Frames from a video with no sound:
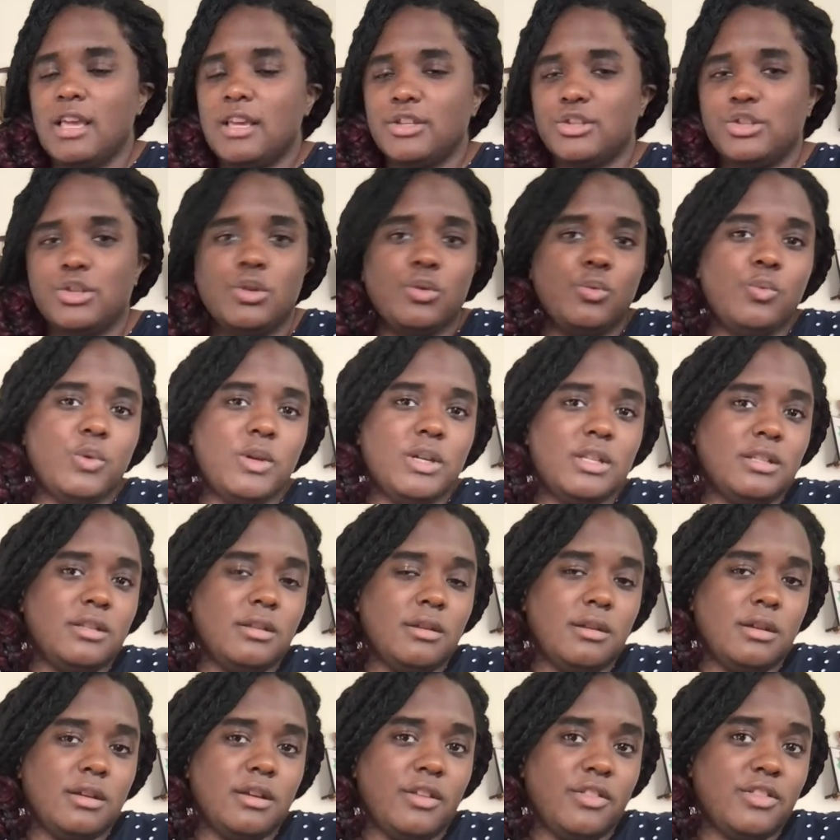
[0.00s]
You would
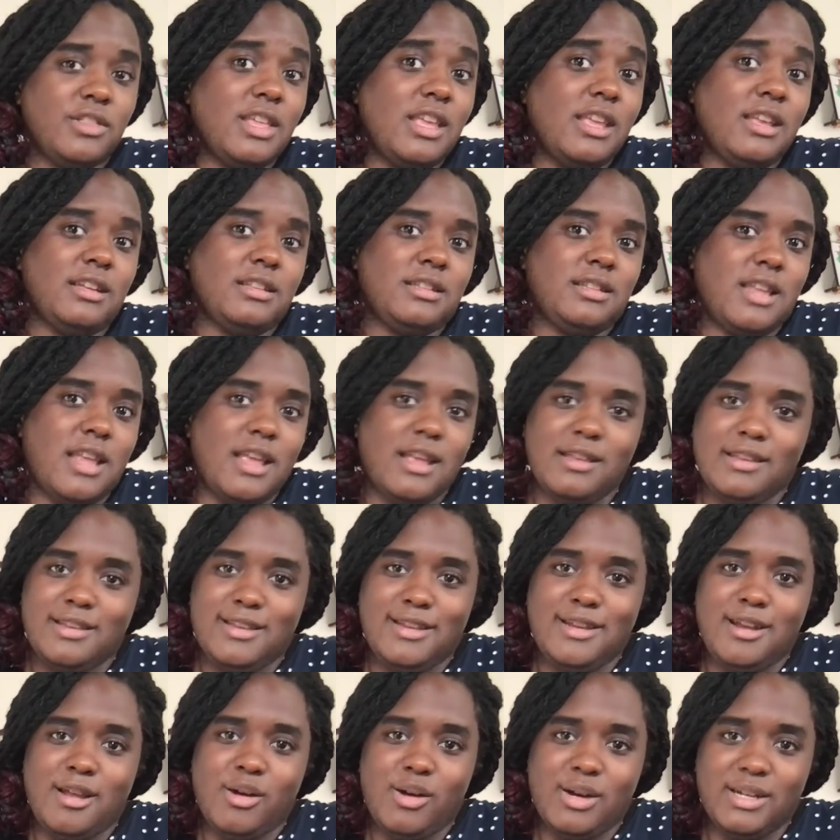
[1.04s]
think that,
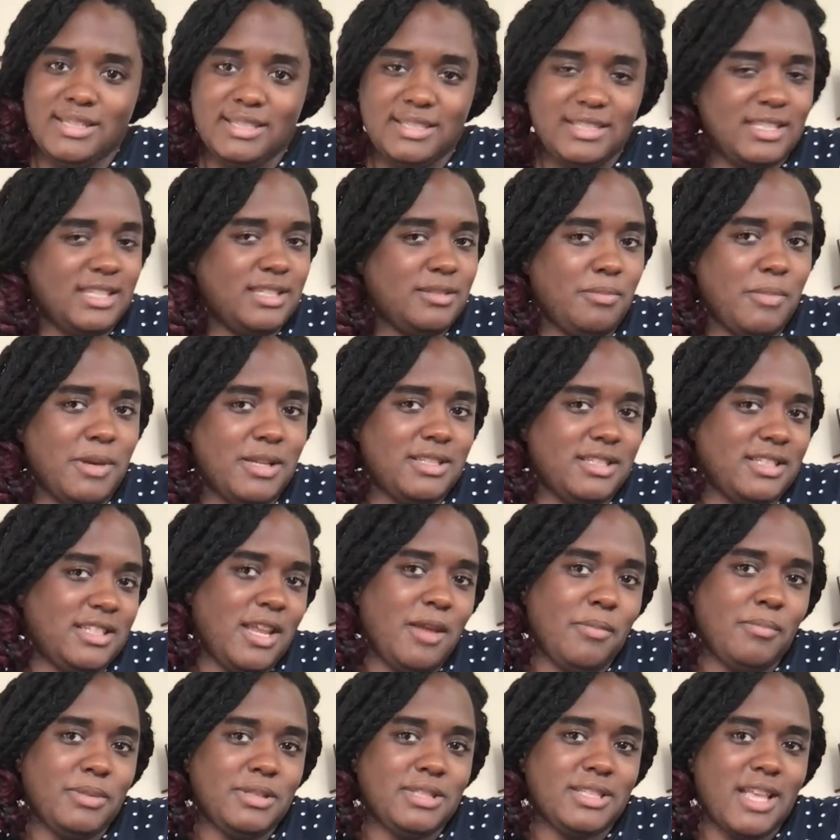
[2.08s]
a 6-month
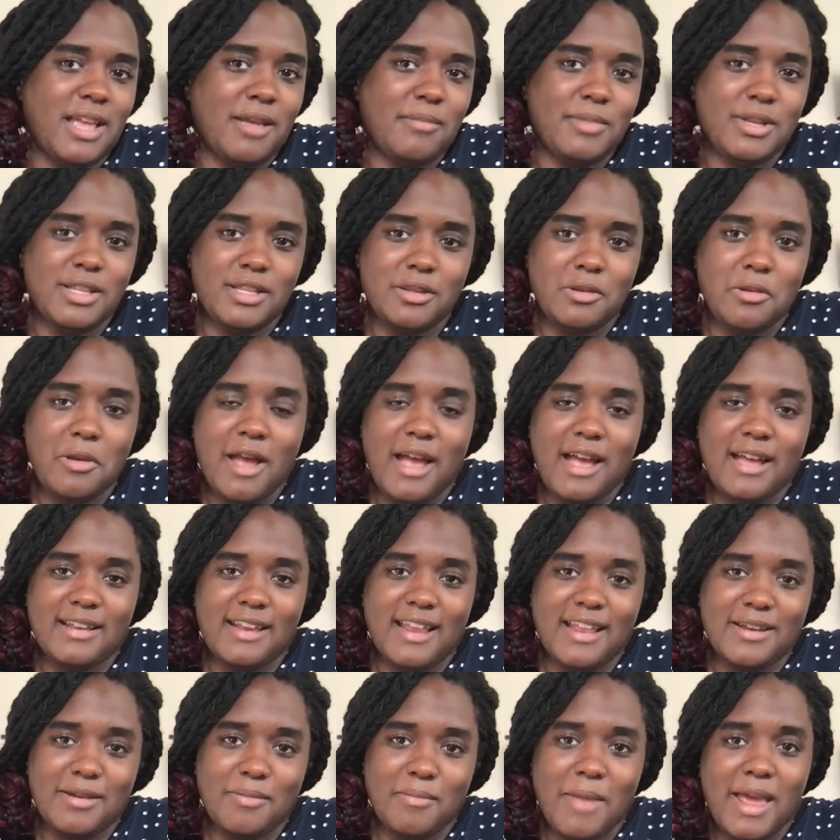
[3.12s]
temp assignment you had
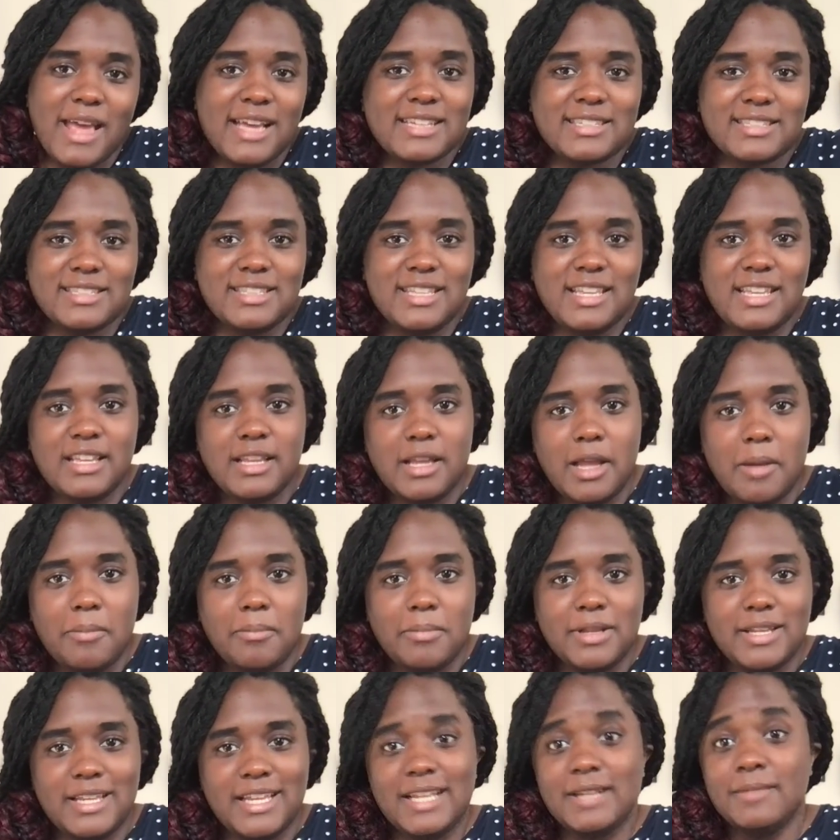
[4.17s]
at a magazine
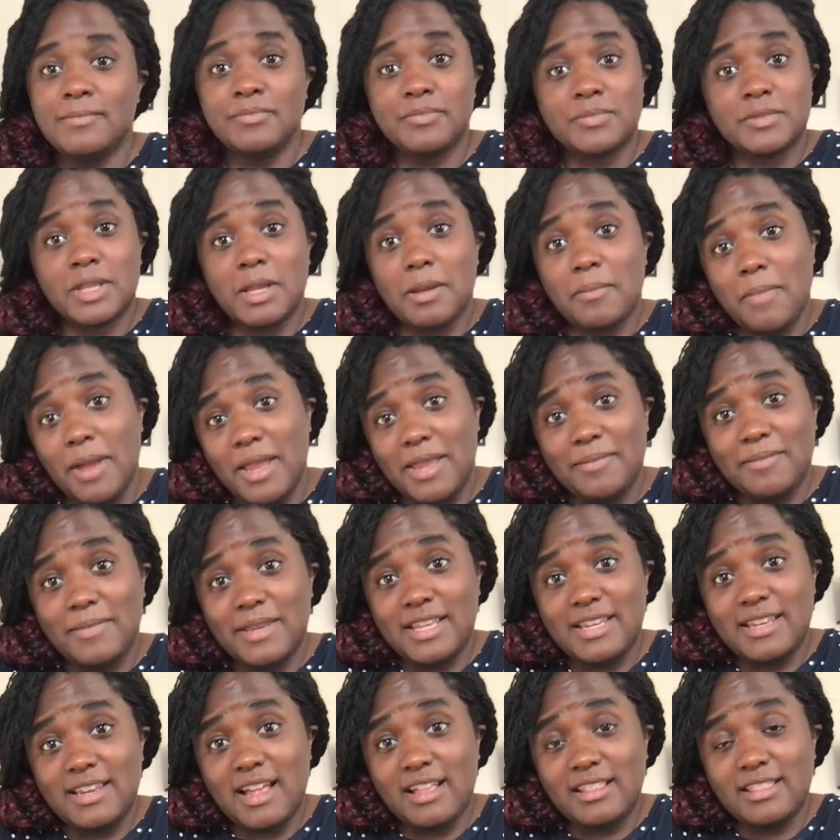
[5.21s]
company might
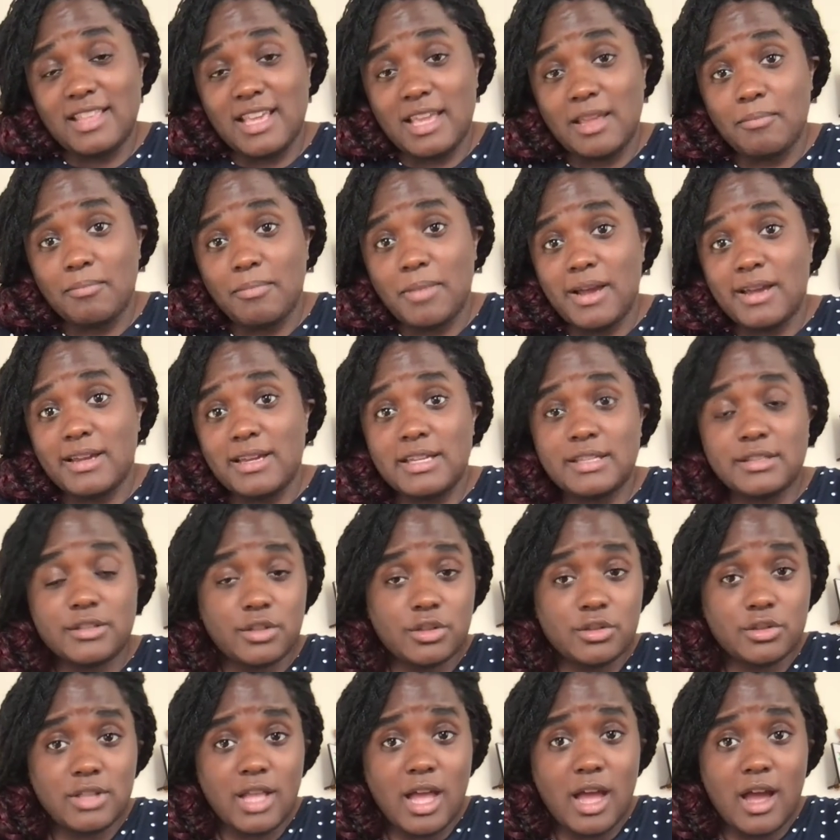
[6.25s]
mean nothing, but it
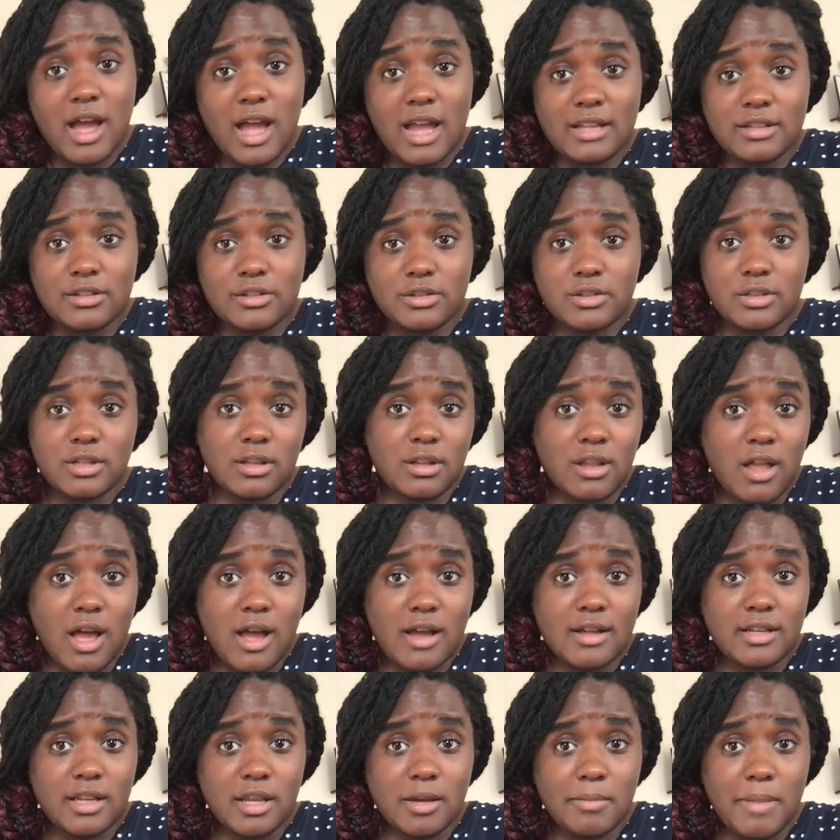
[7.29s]
turned out I learned a
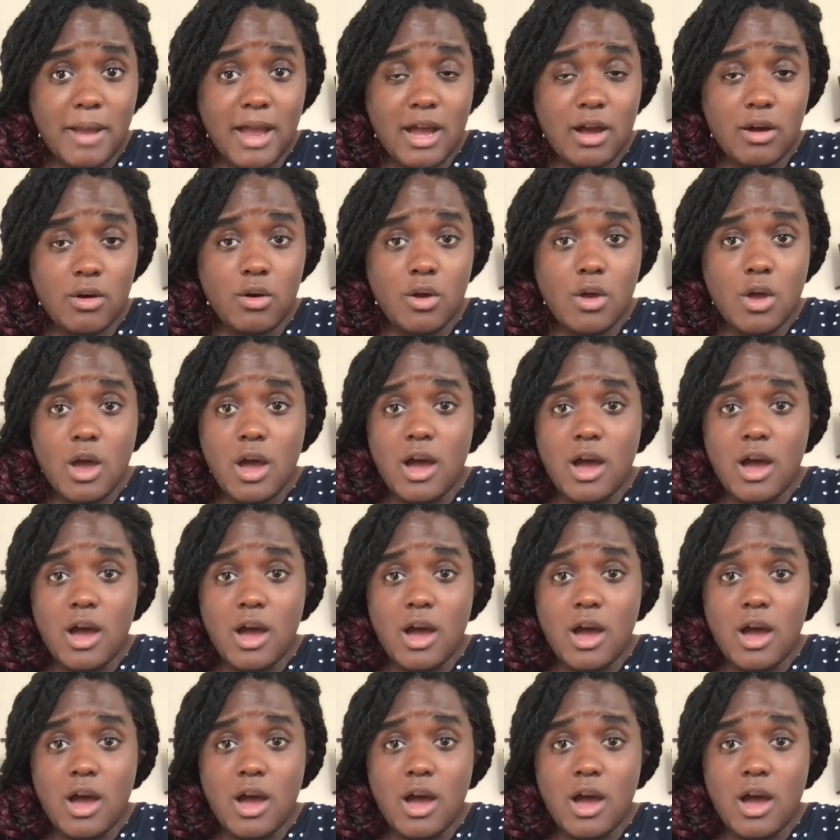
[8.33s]
lot about